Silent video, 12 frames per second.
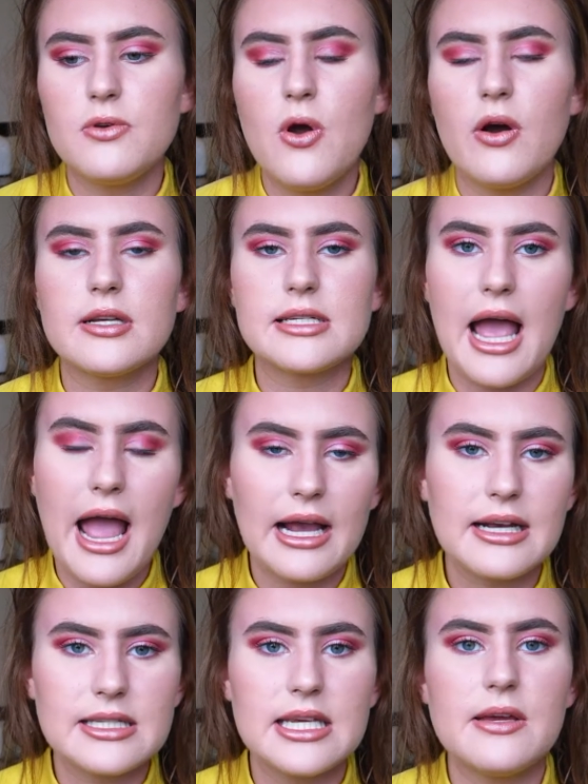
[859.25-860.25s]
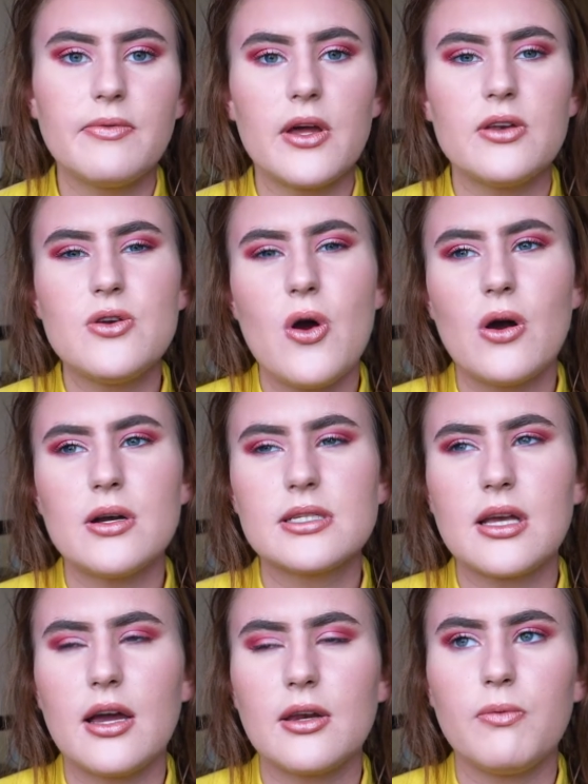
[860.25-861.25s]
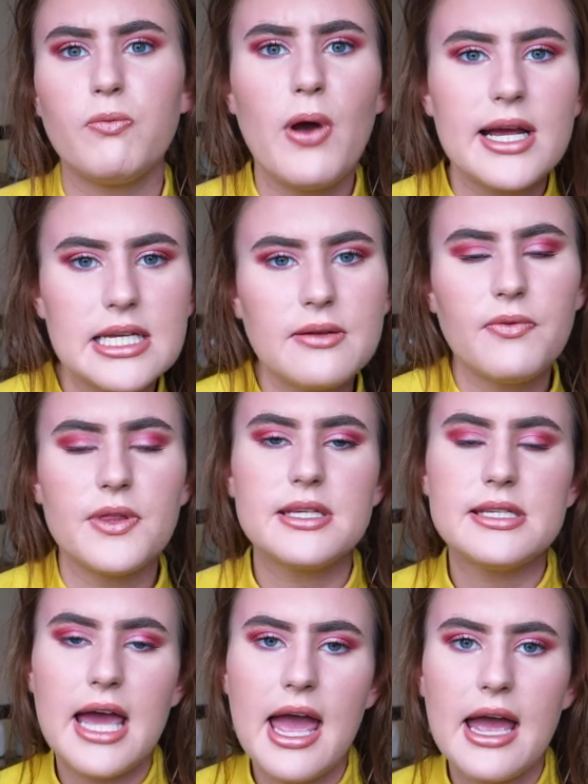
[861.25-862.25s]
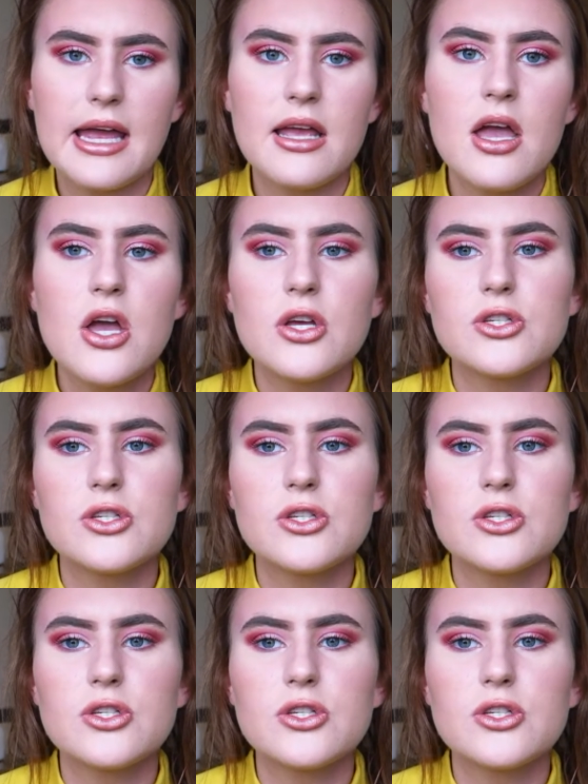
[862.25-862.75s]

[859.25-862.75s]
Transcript: not as active and not as kind of ready for the day.